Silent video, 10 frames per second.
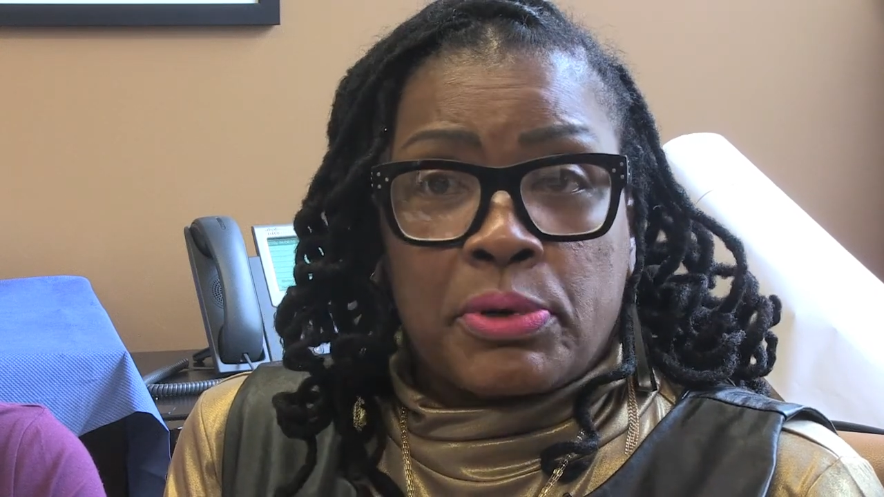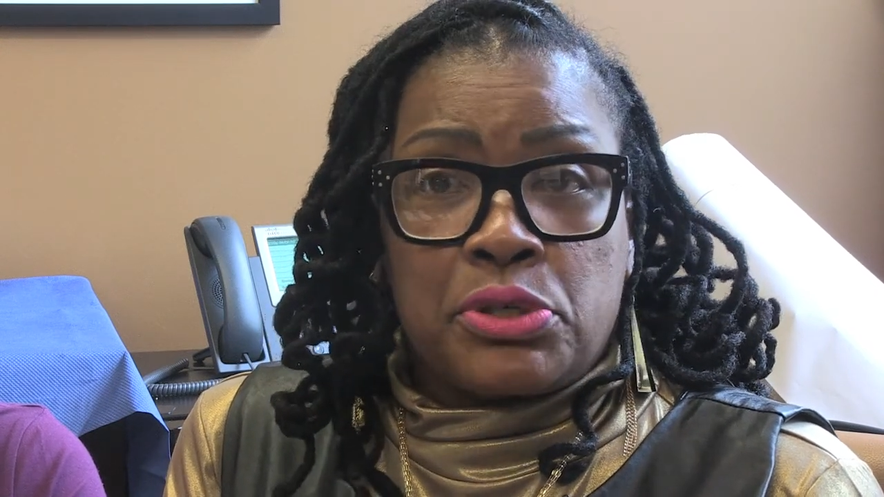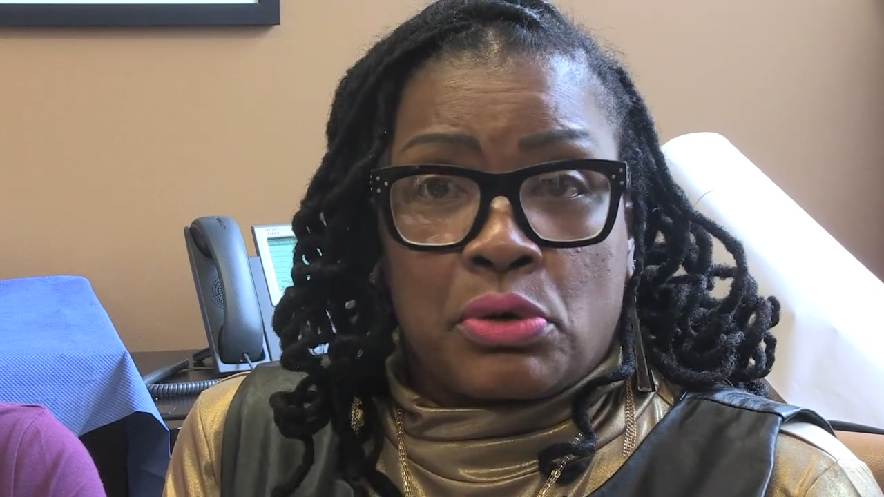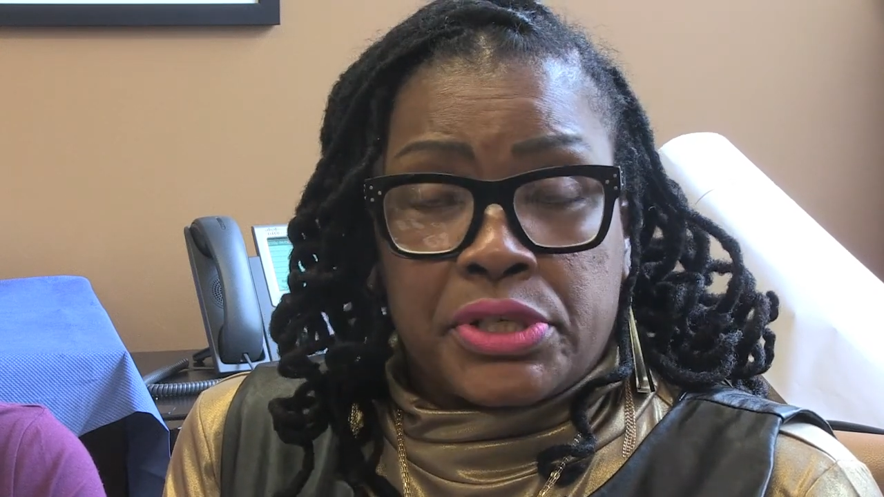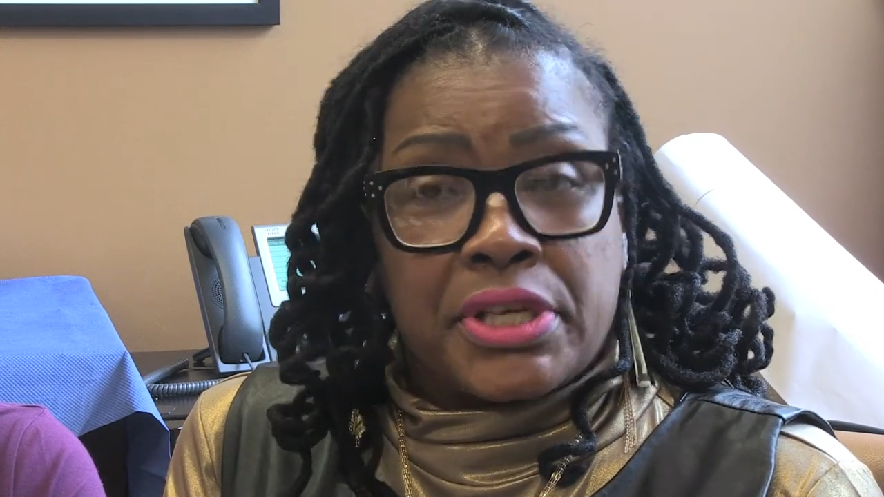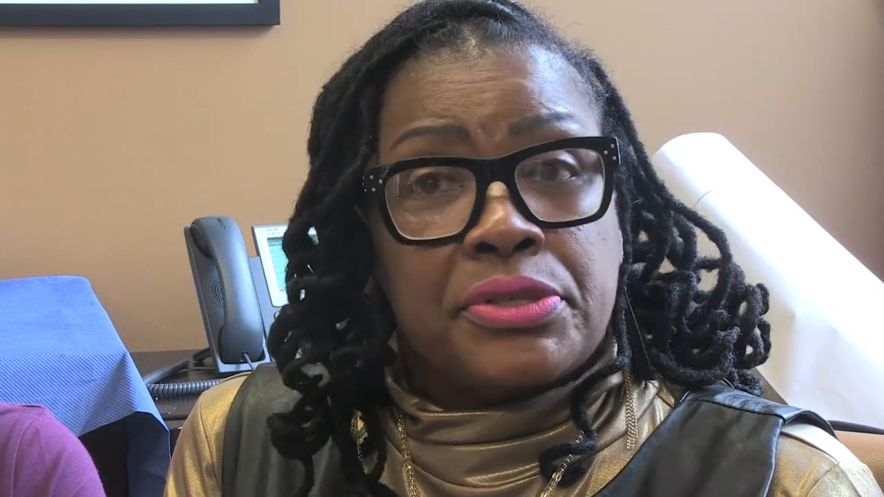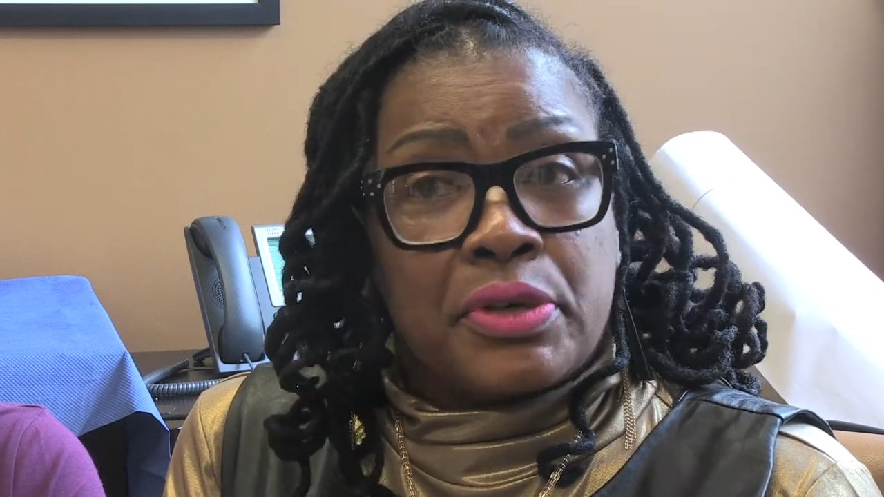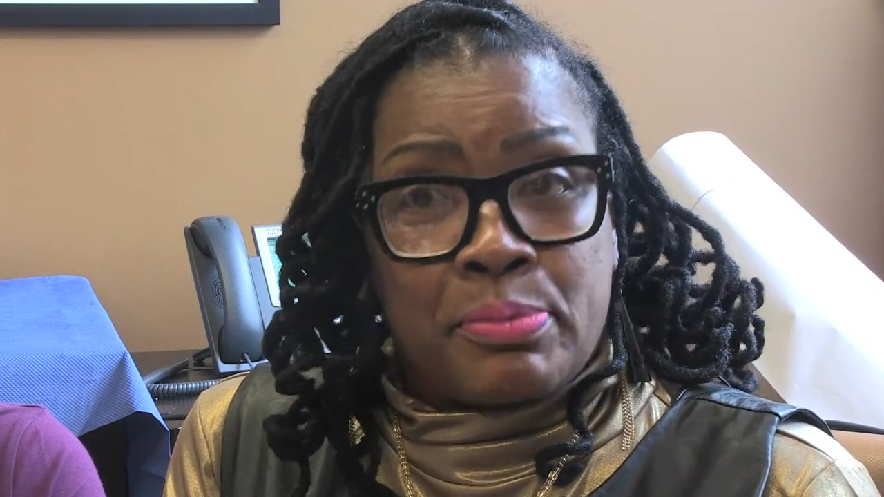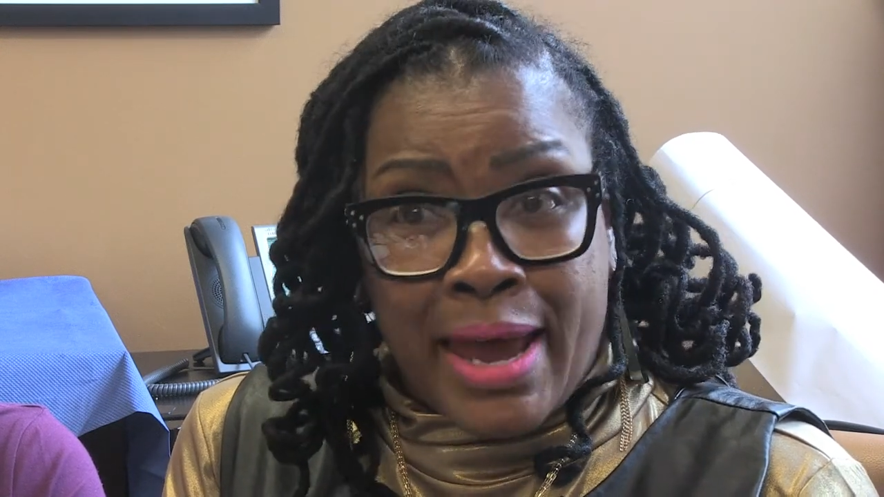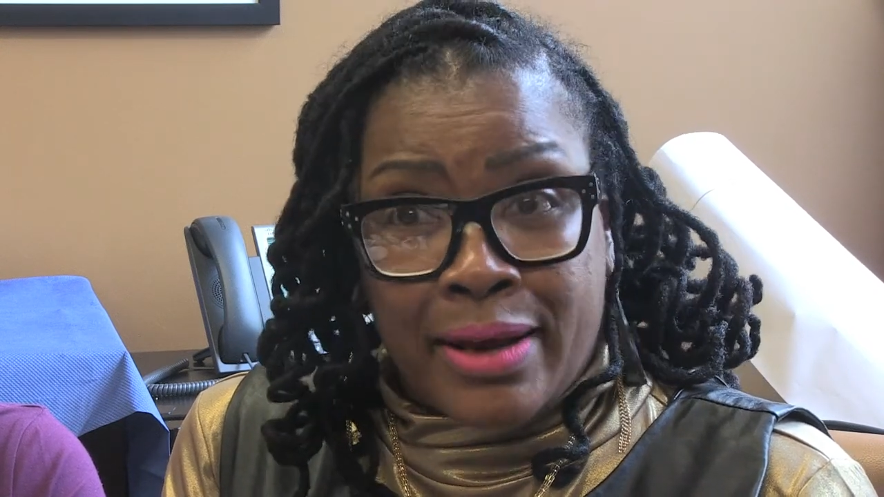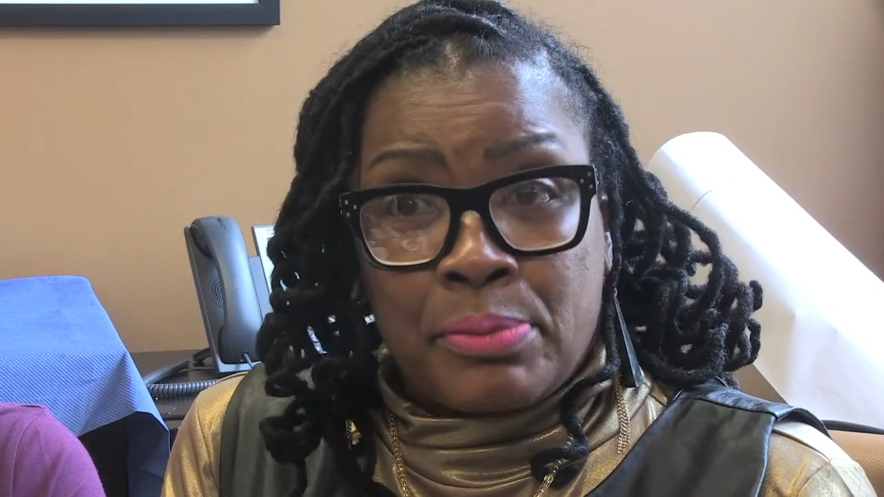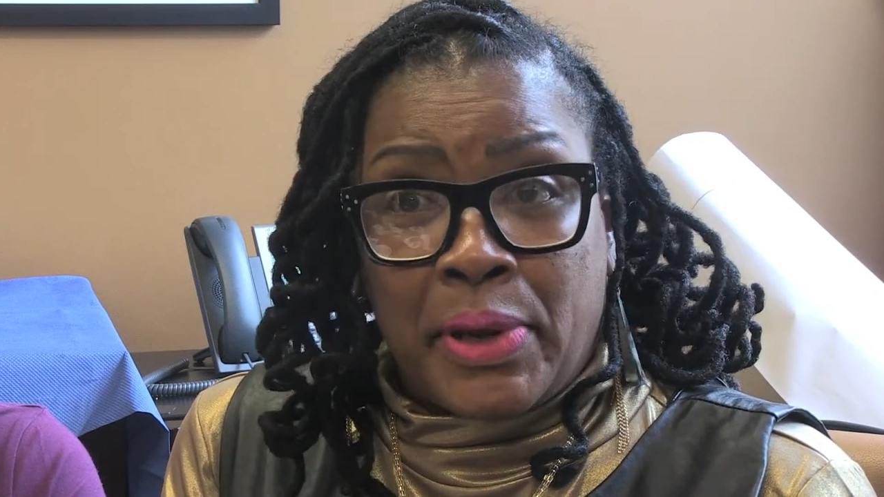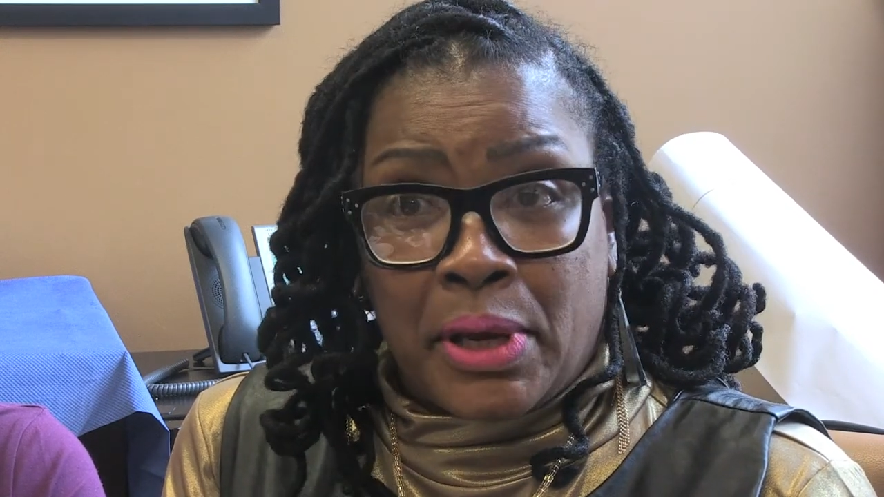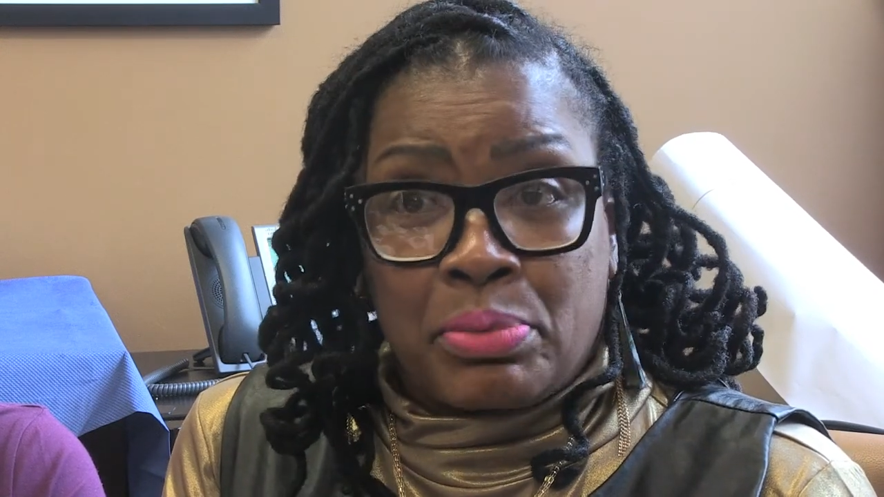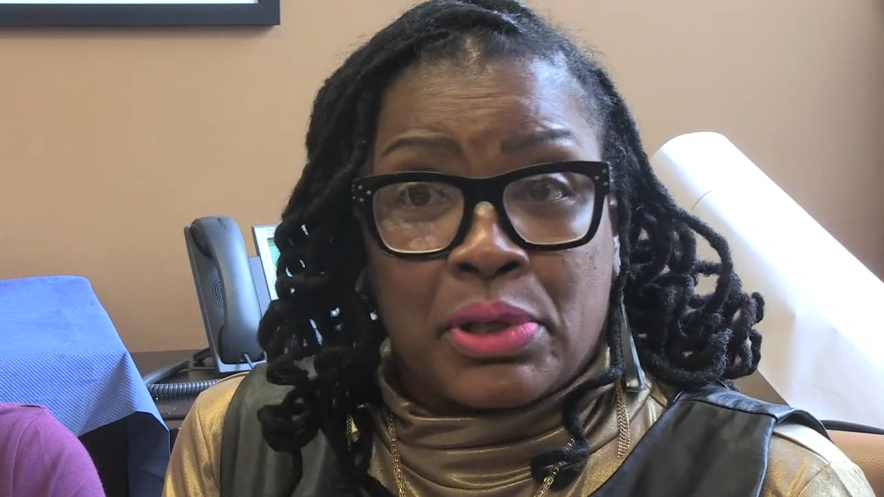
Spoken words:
Dorchester, and Mattapan